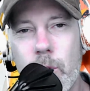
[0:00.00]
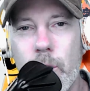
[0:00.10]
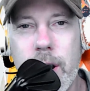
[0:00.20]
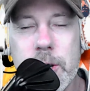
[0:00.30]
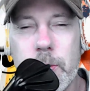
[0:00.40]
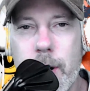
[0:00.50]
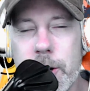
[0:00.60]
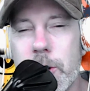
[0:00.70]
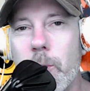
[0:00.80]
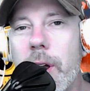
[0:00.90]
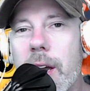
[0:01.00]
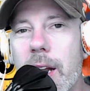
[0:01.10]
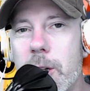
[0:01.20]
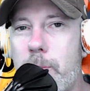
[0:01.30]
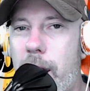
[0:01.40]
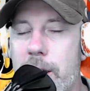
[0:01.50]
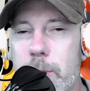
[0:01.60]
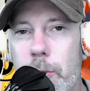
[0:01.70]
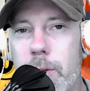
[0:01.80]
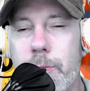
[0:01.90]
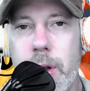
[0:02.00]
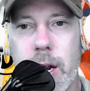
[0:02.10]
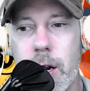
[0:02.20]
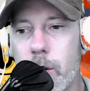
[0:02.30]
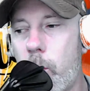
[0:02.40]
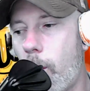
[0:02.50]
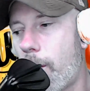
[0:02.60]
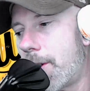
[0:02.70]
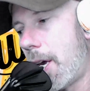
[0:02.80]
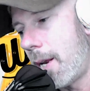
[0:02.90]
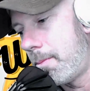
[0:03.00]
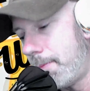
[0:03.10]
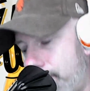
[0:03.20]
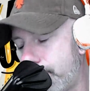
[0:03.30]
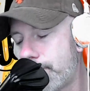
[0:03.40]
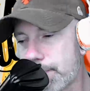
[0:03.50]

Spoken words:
resurrection weekend as possible, being on quarantine.